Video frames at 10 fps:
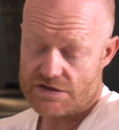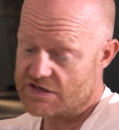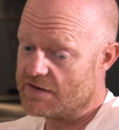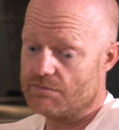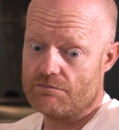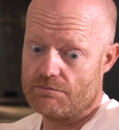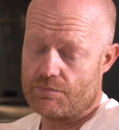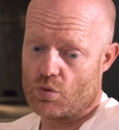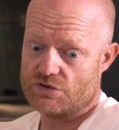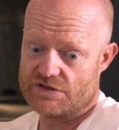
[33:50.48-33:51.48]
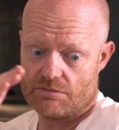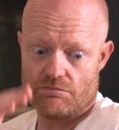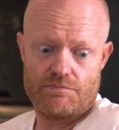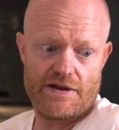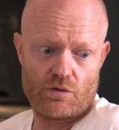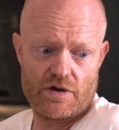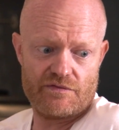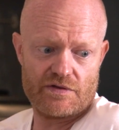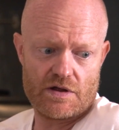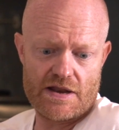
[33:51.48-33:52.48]
She didn't pause, she didn't blink or
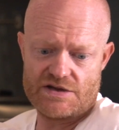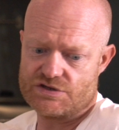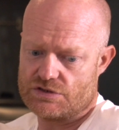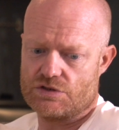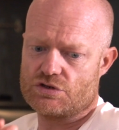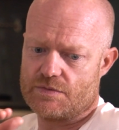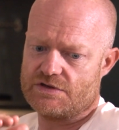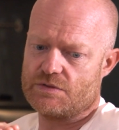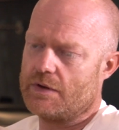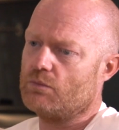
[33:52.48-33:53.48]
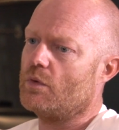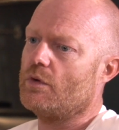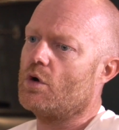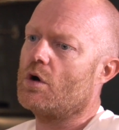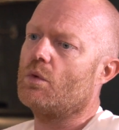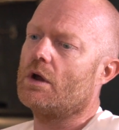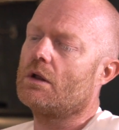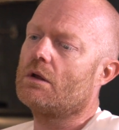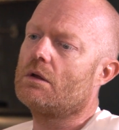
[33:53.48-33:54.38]
anything like that. She just looked at me and she went, well, you are one.